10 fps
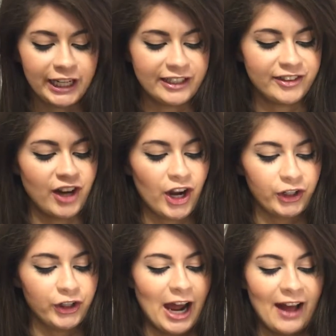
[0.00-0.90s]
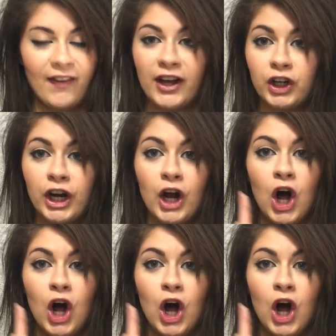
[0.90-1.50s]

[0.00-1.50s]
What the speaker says: It's not a good highlighter at